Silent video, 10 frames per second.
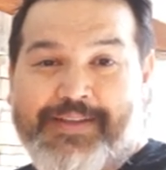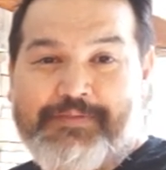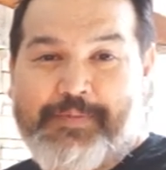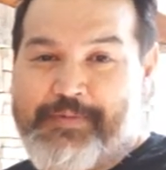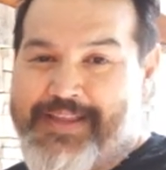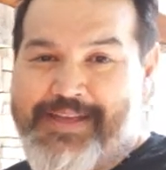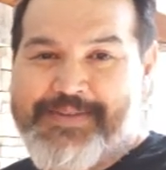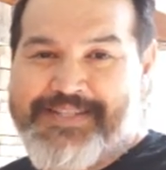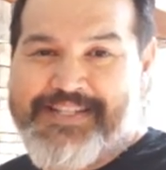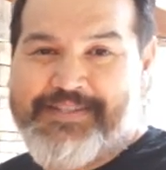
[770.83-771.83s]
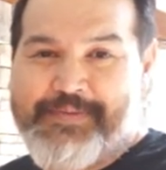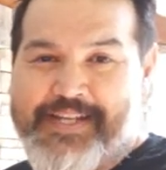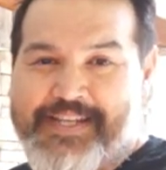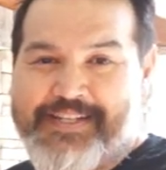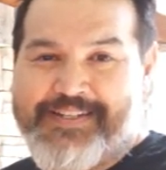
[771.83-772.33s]
Remember the ABCs of
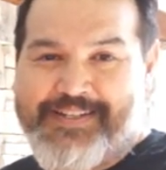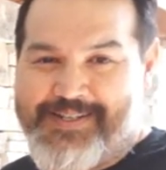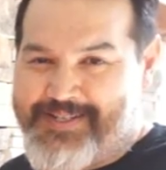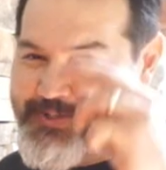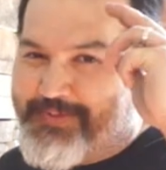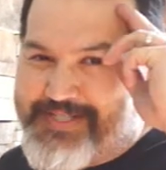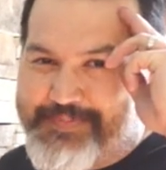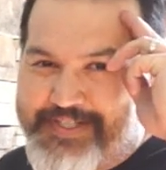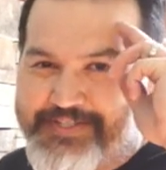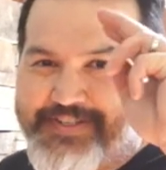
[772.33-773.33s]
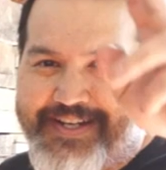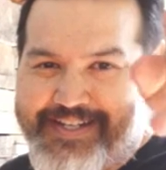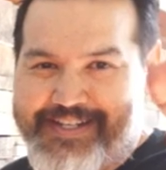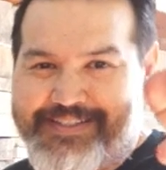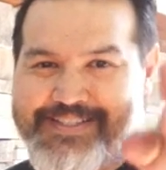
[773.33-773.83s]
making, always be
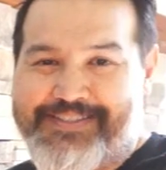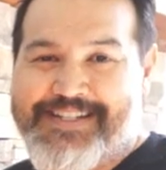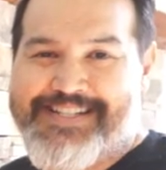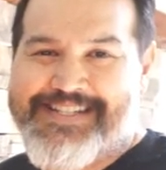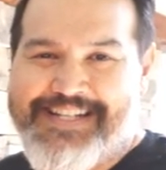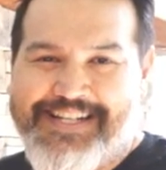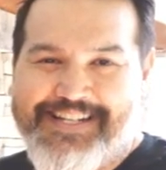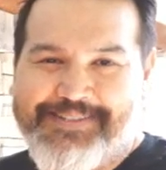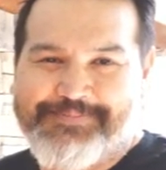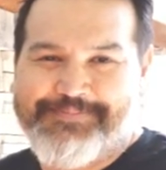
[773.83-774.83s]
creating. Till next time.